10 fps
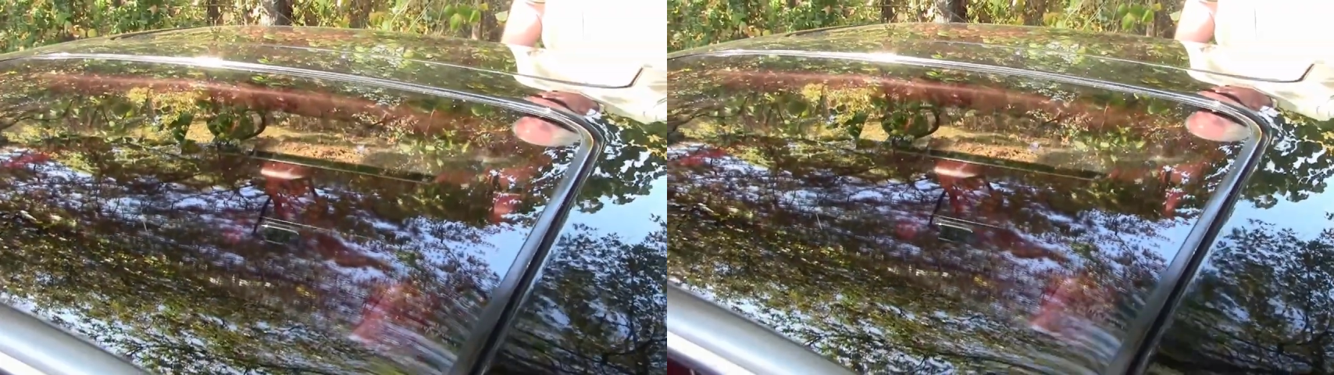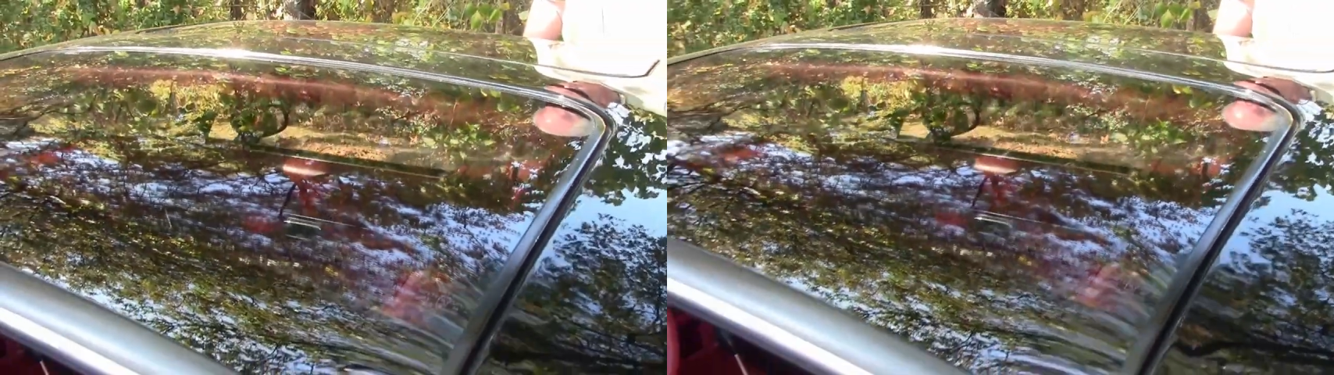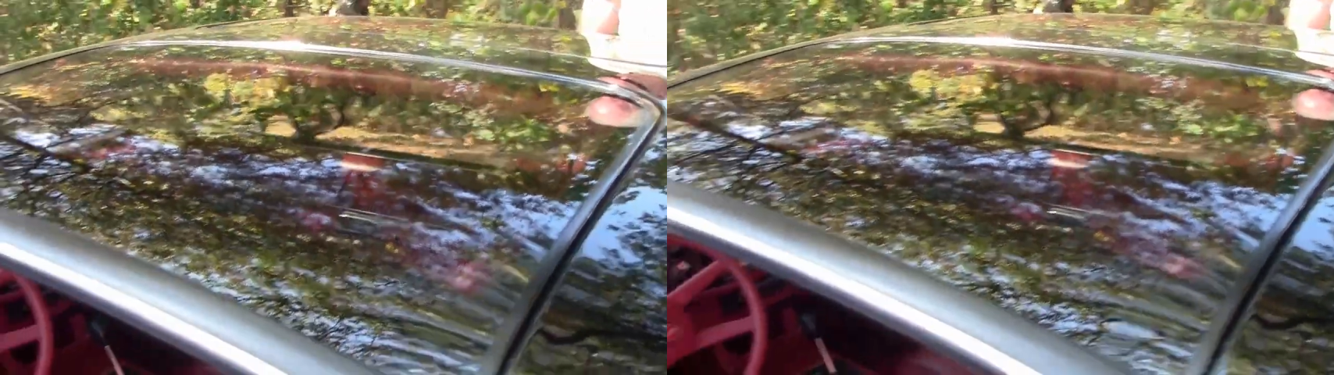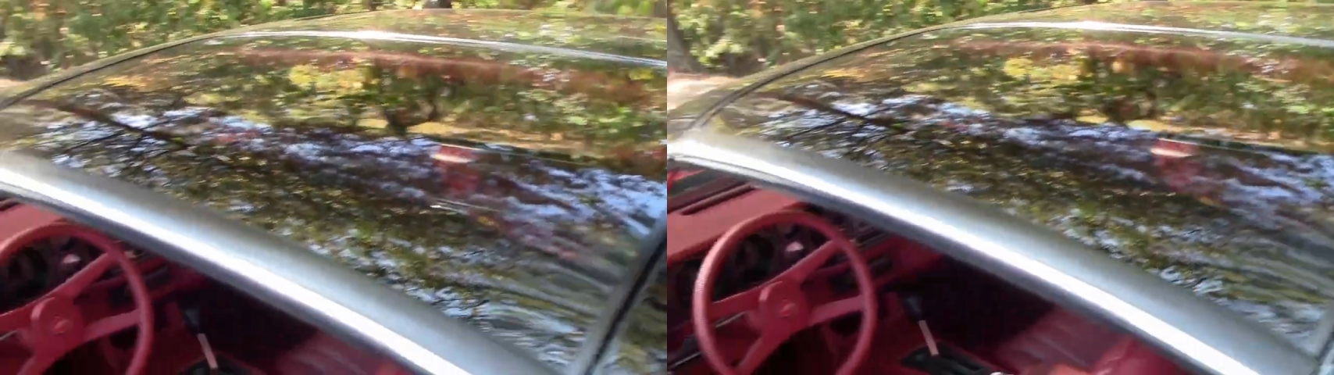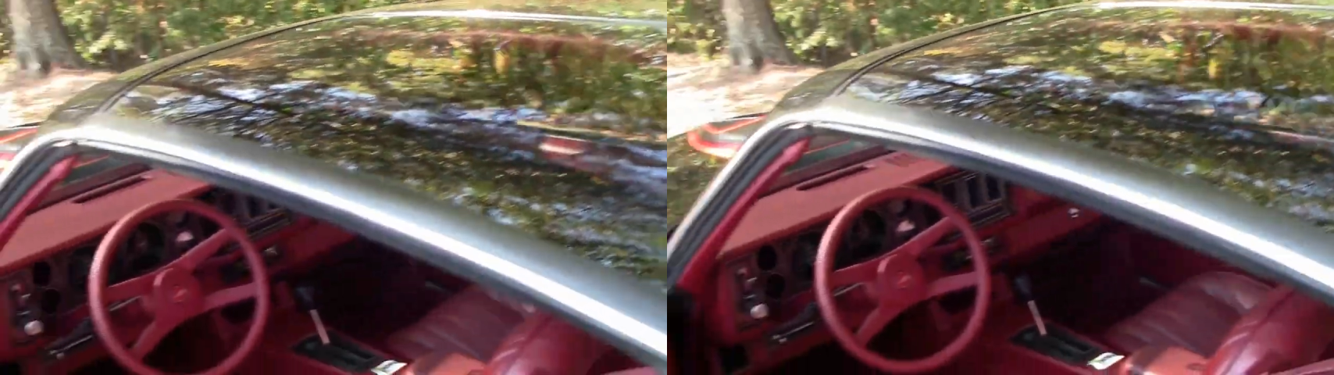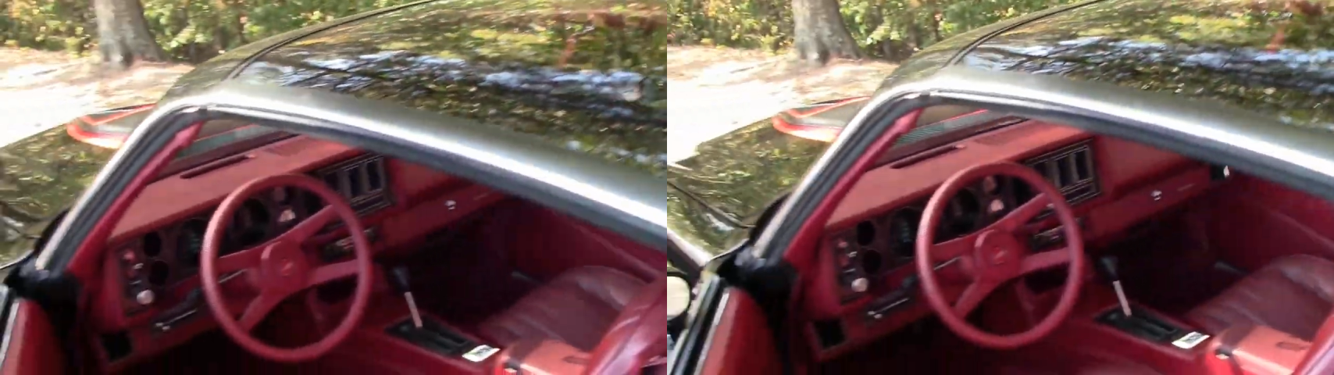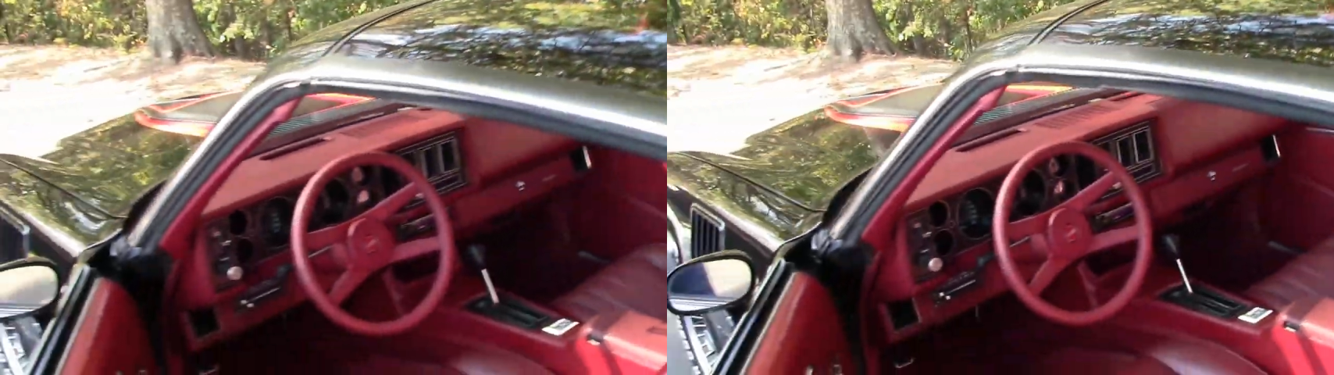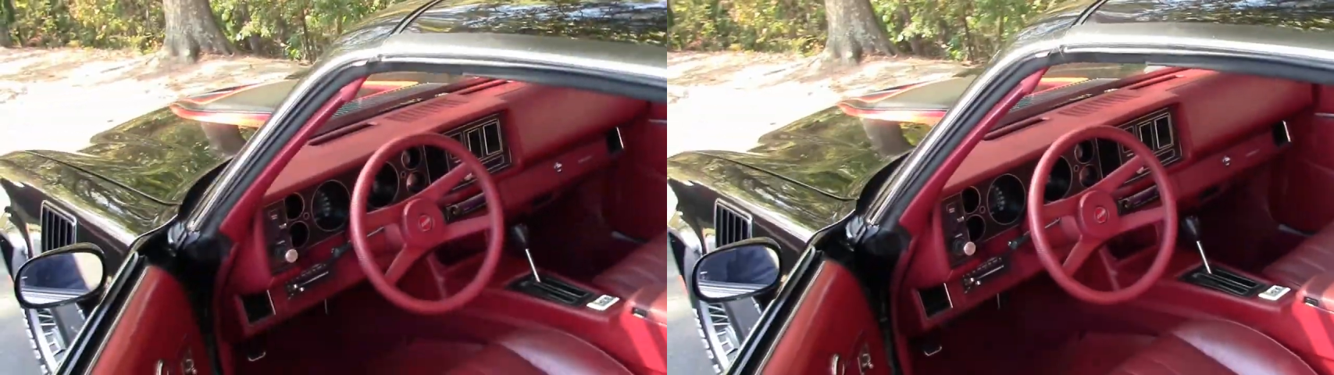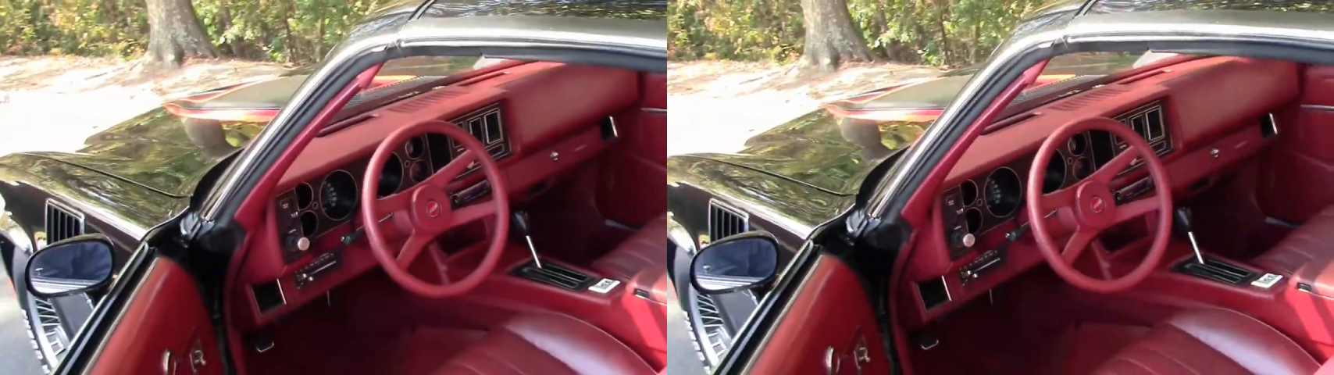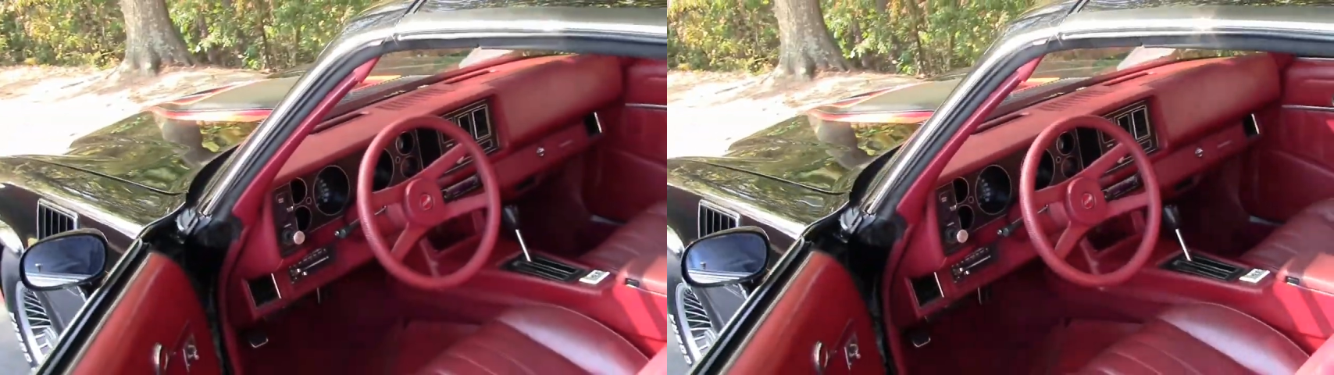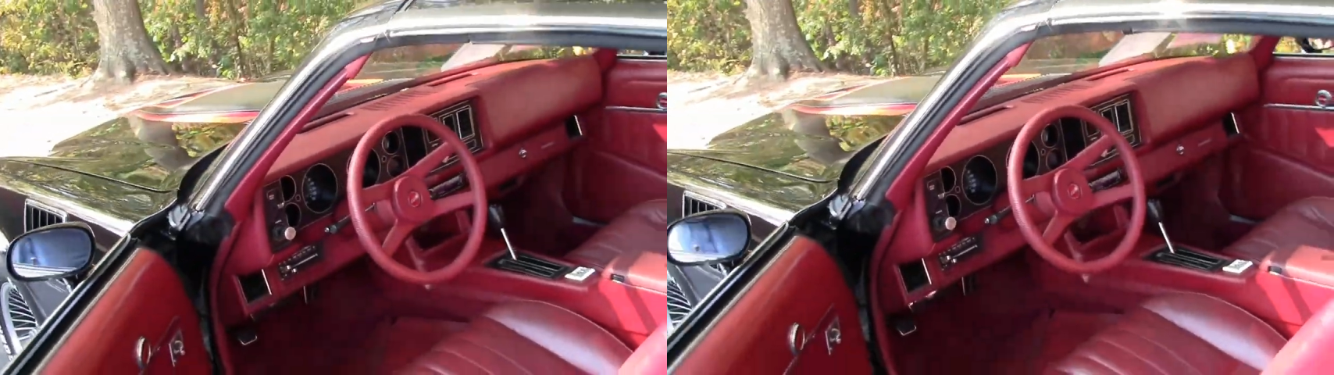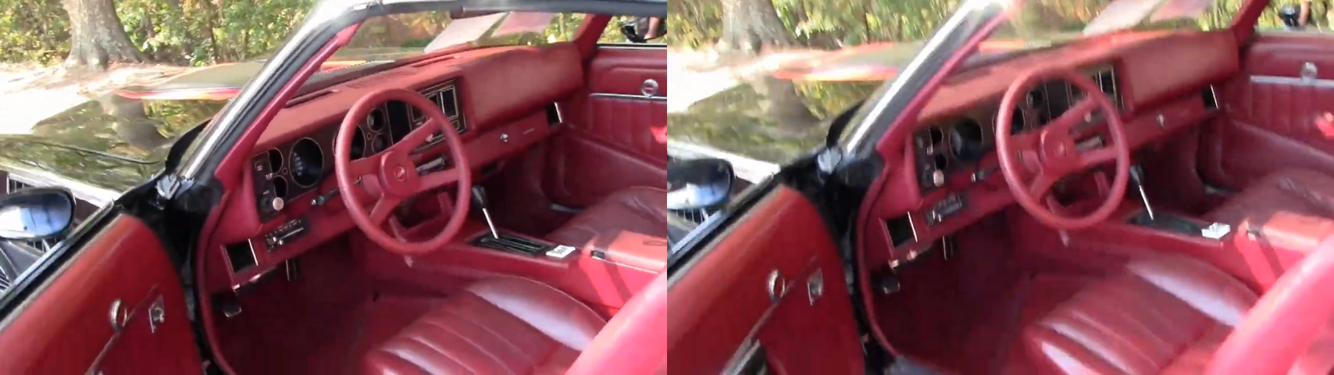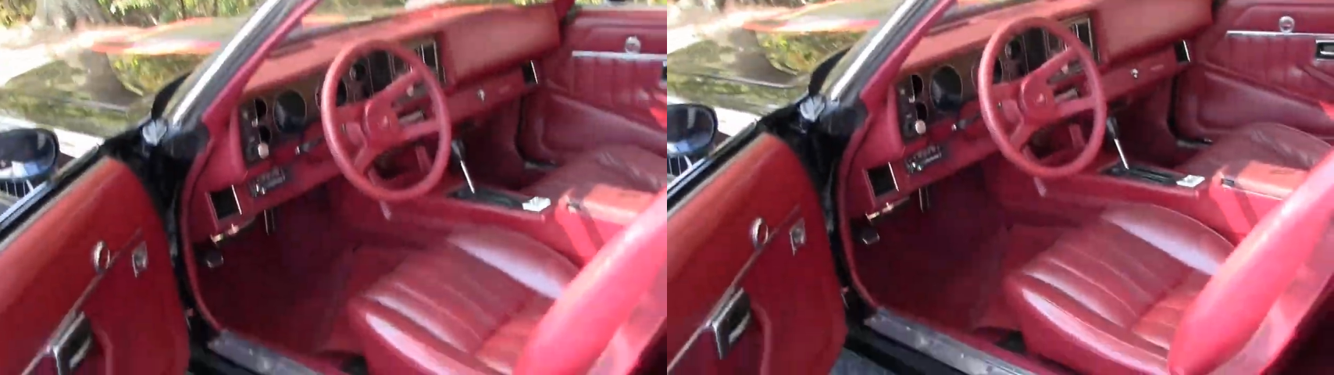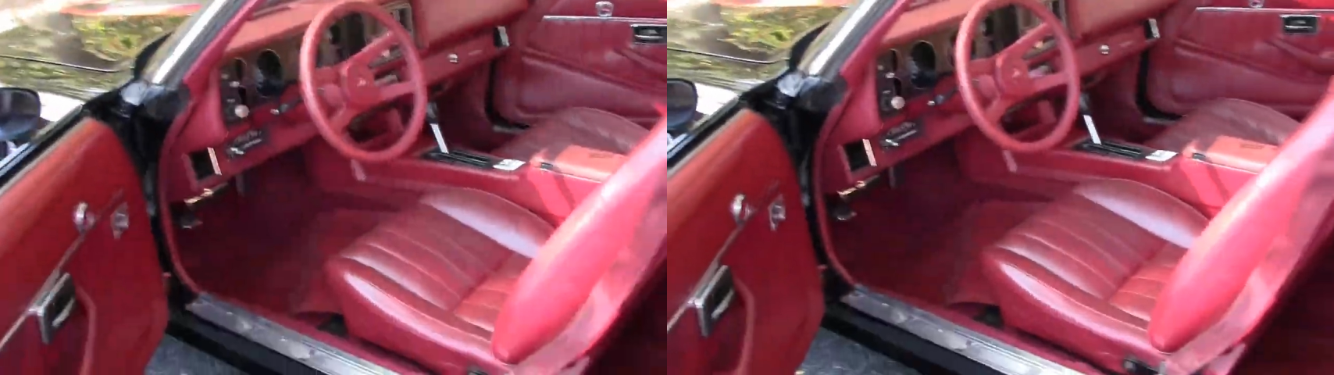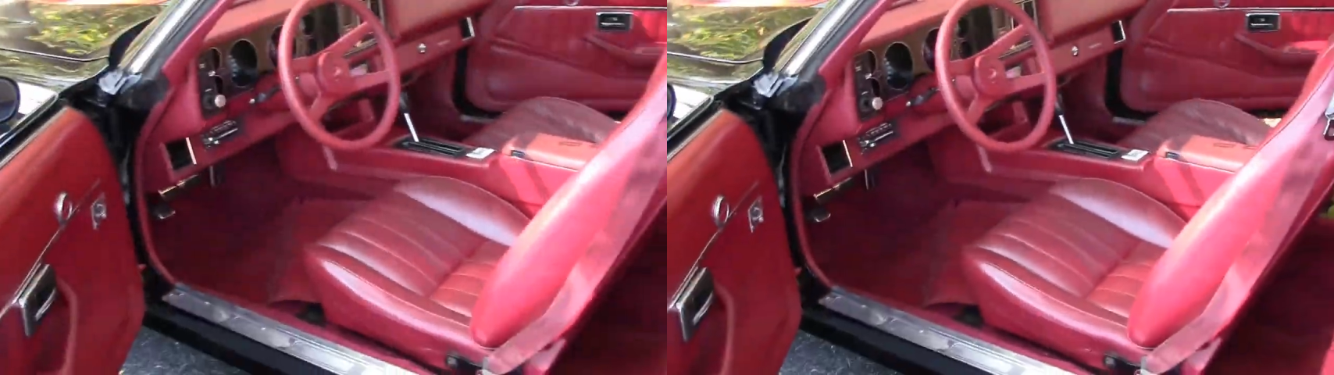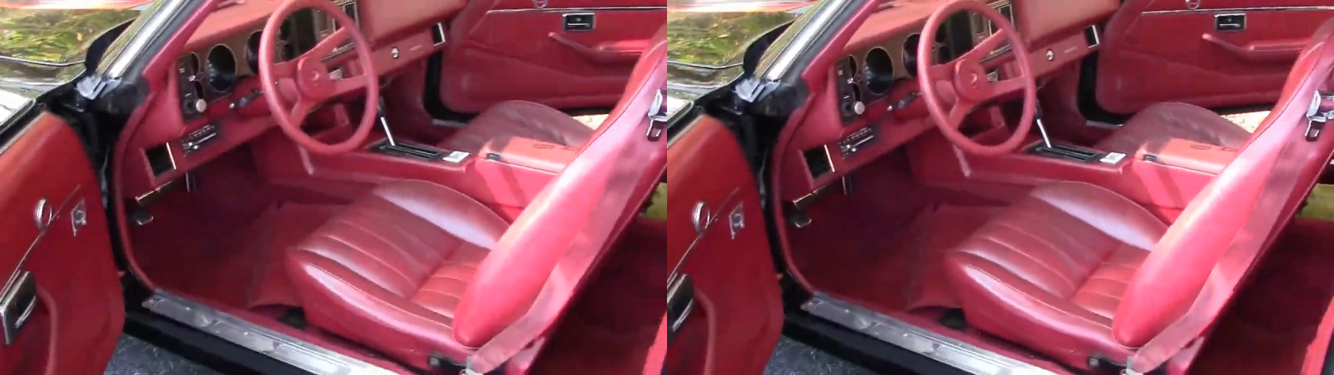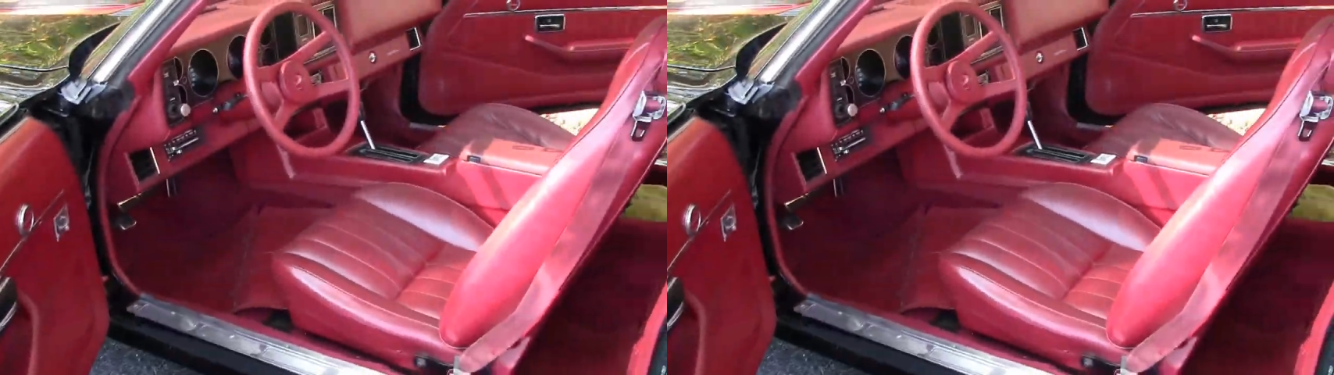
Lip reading: [unreadable: no face in view]